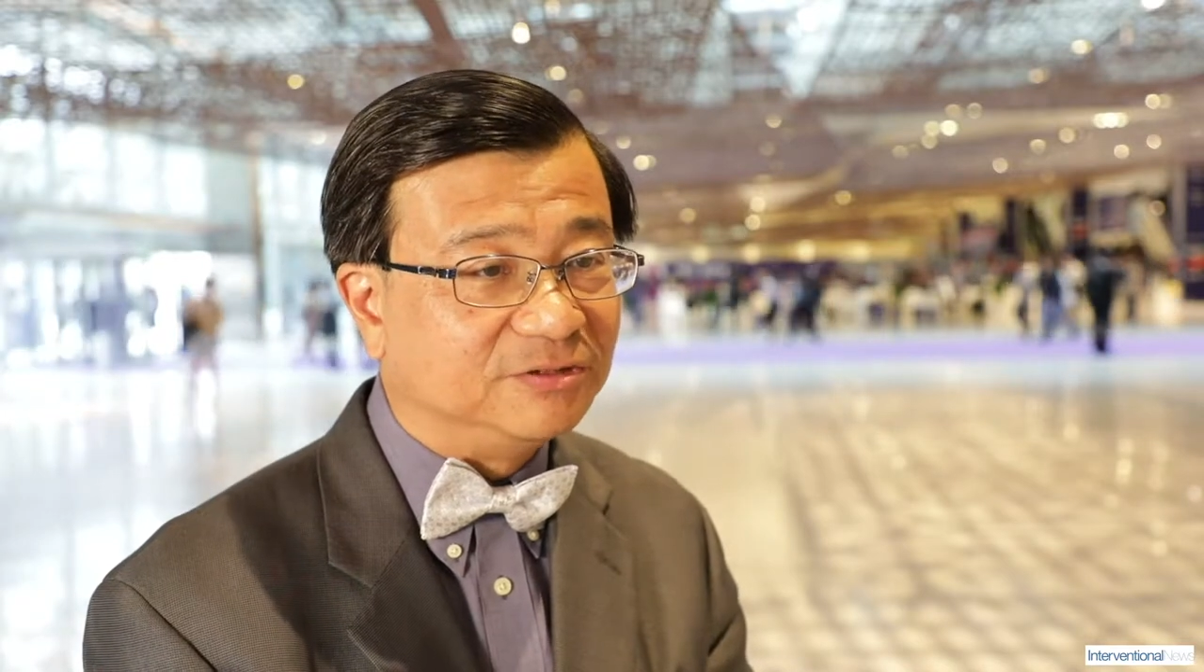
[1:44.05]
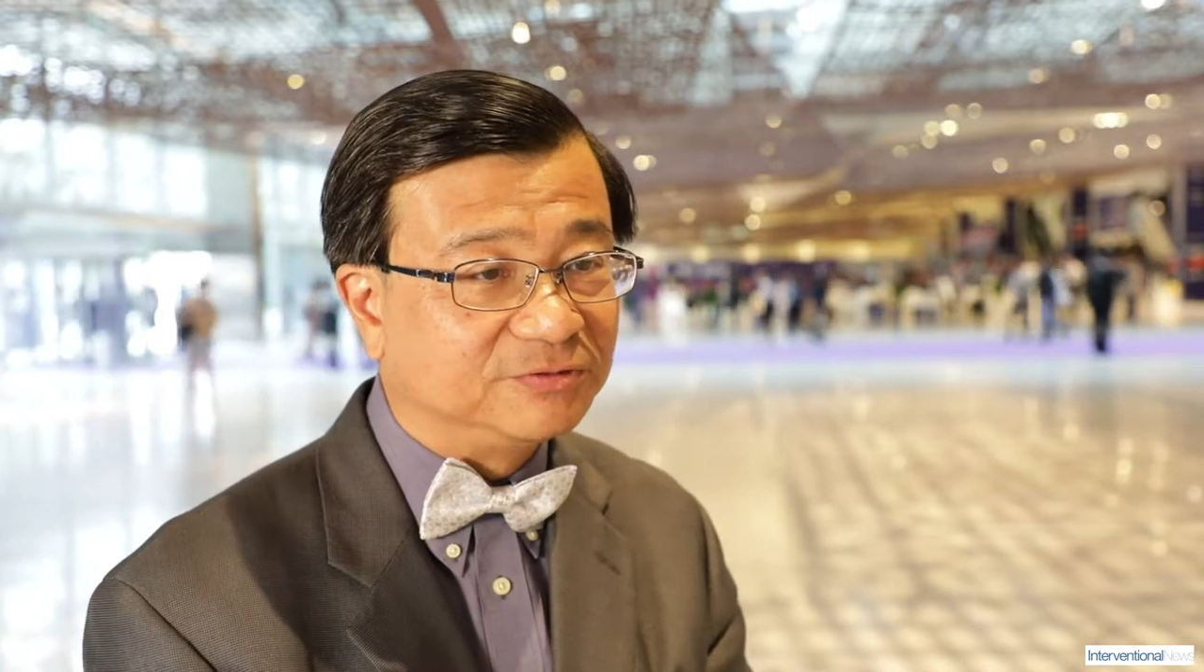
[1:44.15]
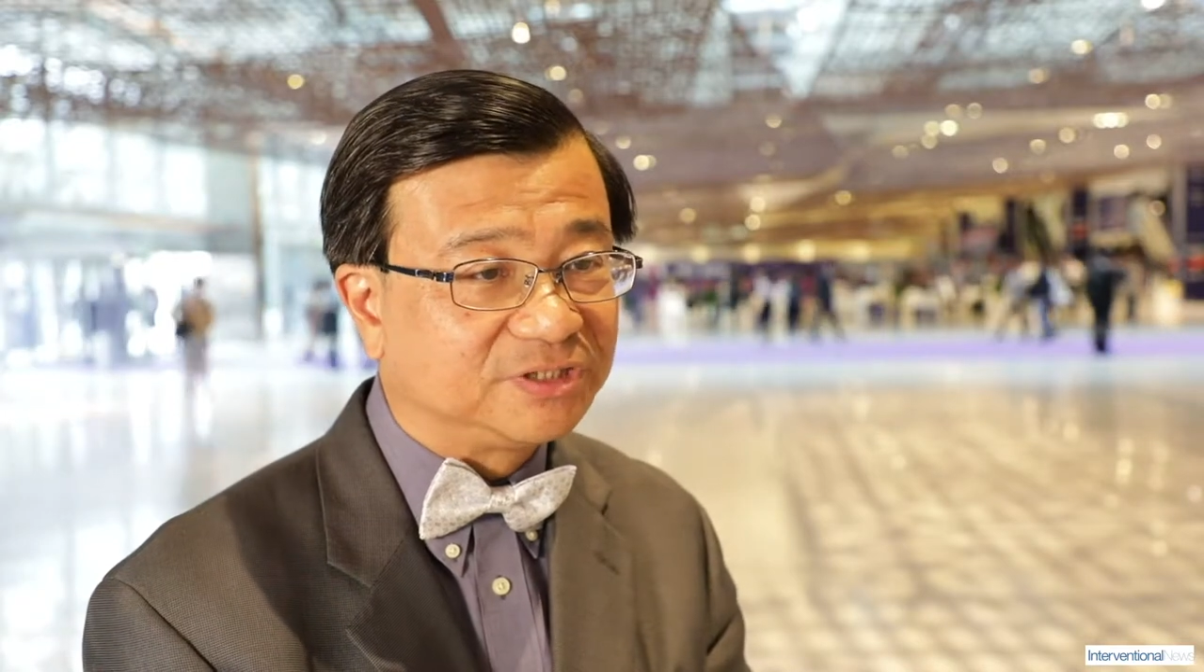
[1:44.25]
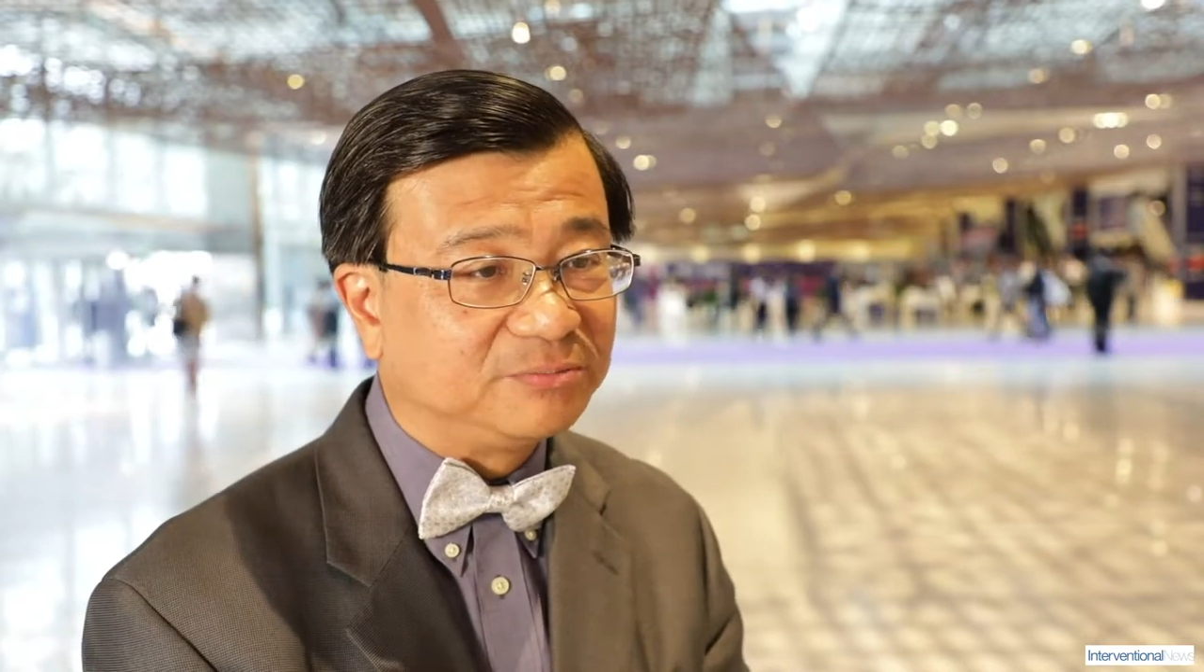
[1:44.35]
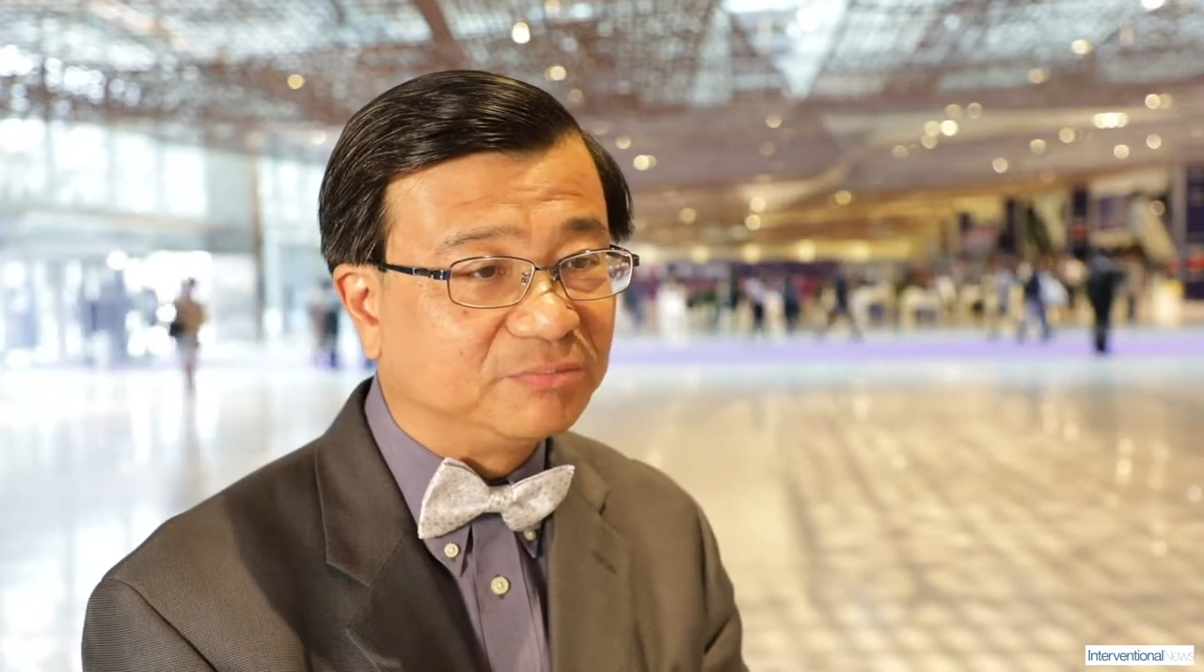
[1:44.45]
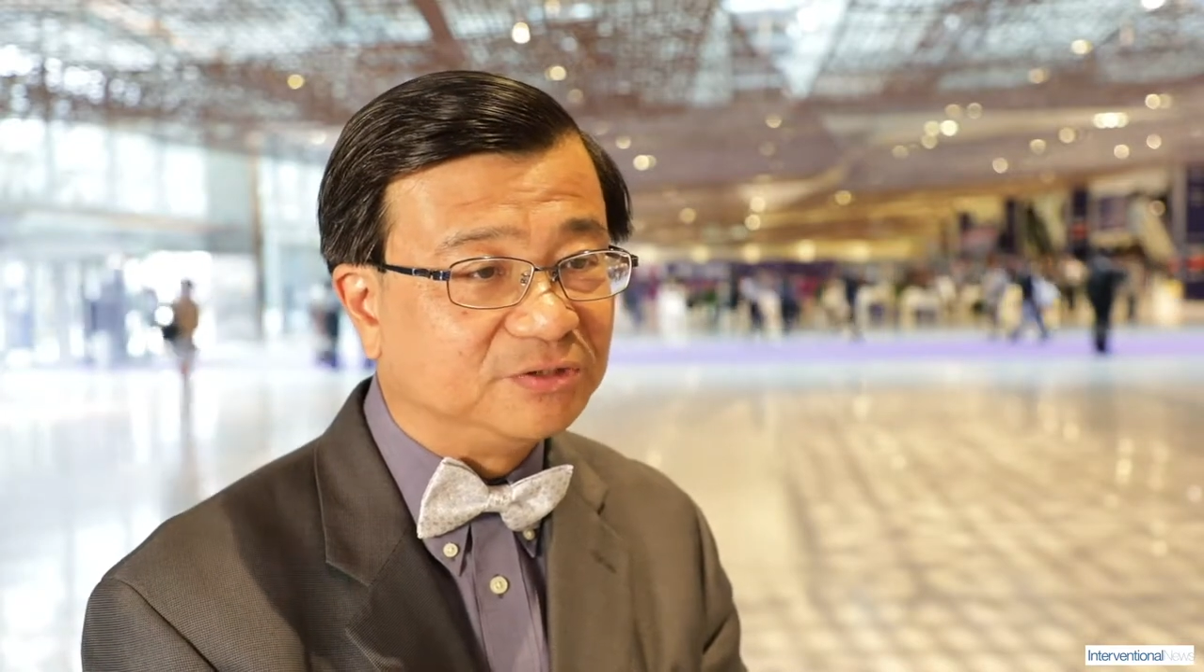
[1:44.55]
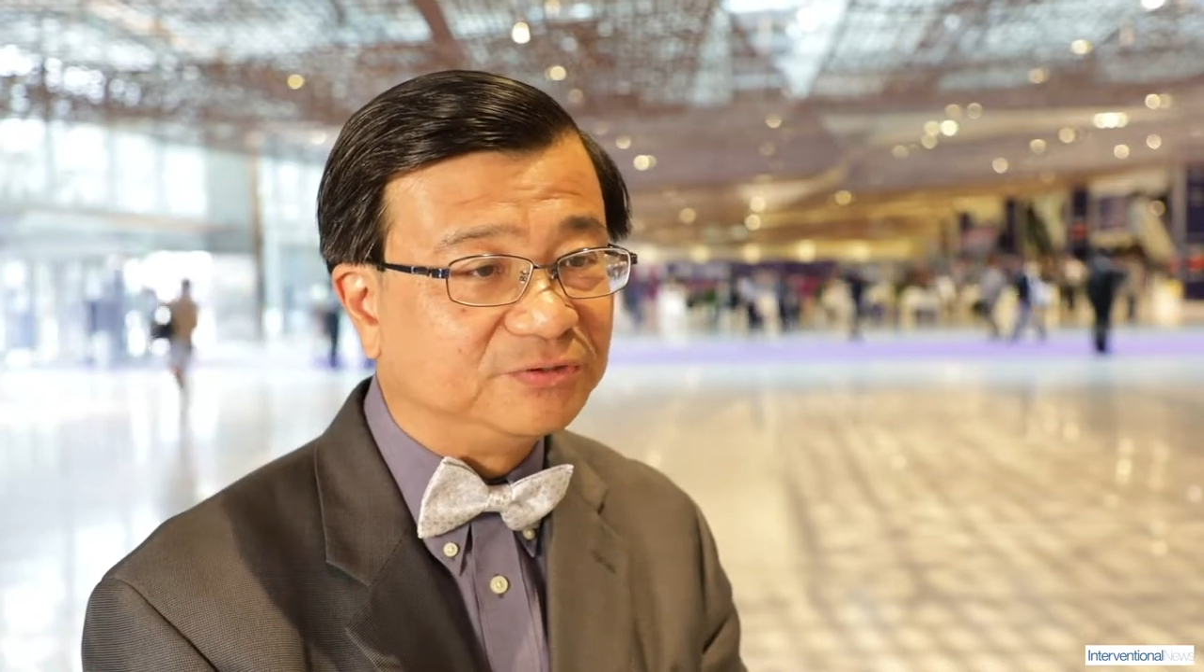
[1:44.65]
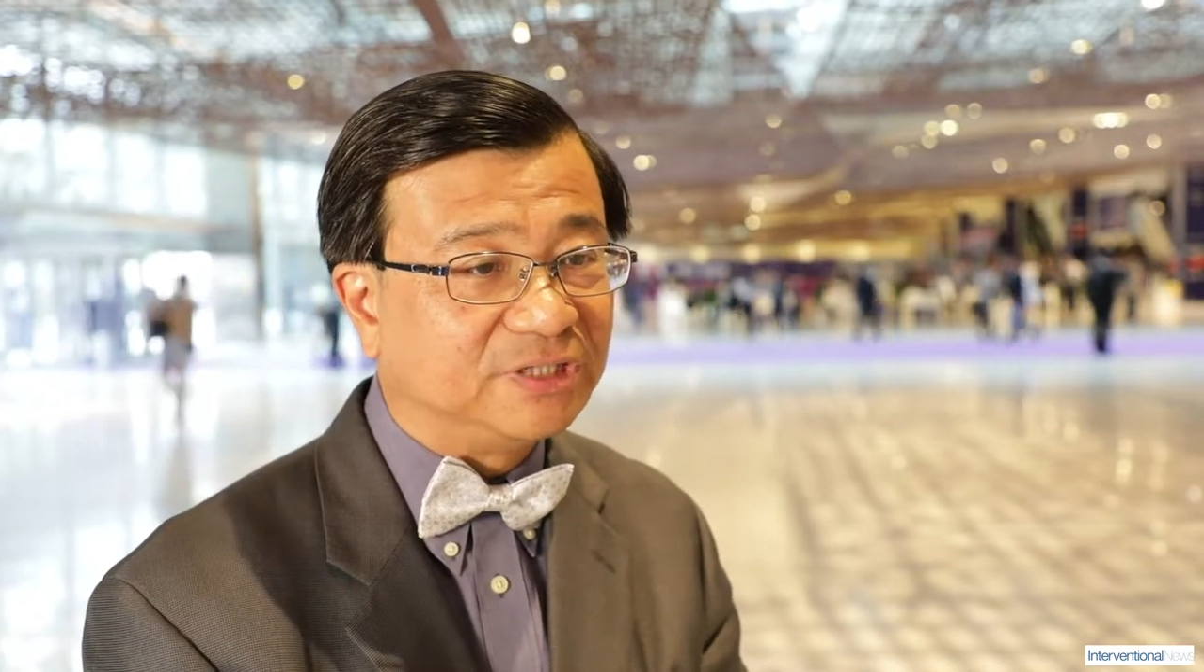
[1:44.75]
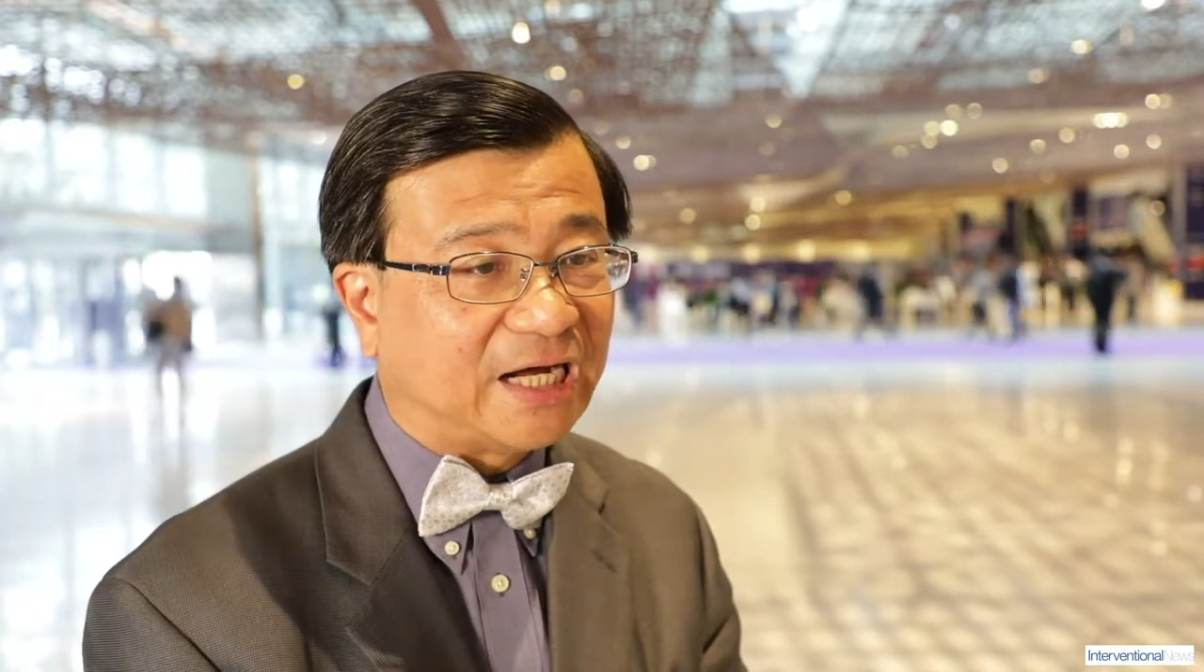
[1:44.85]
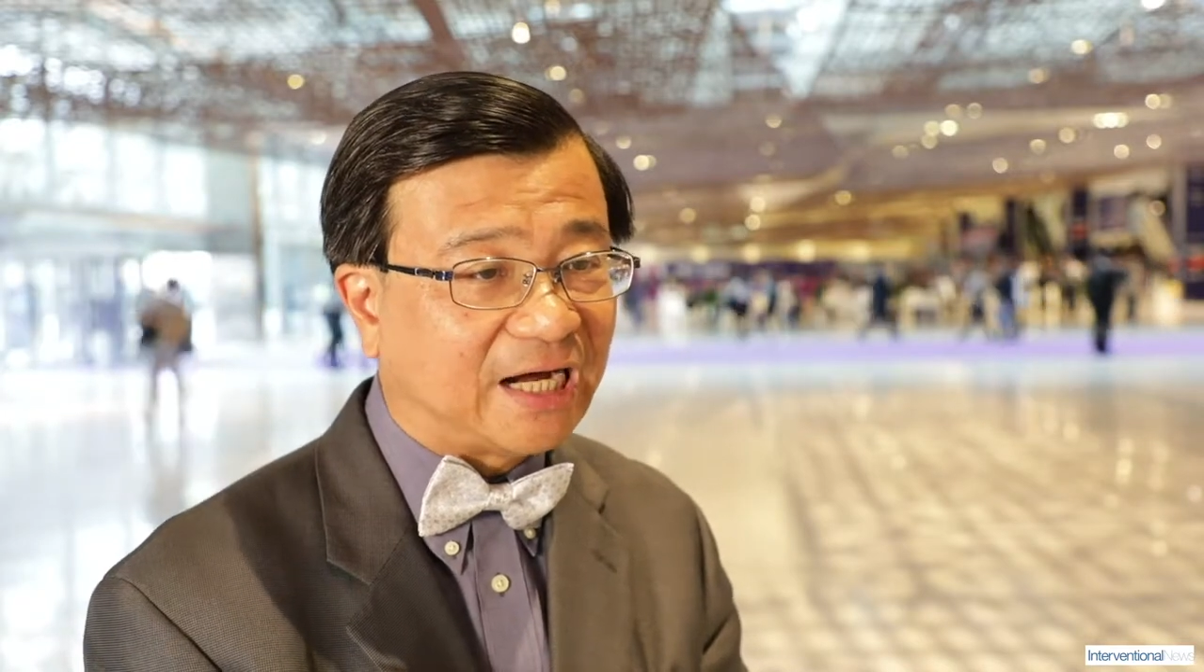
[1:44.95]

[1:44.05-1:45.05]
eluting balloon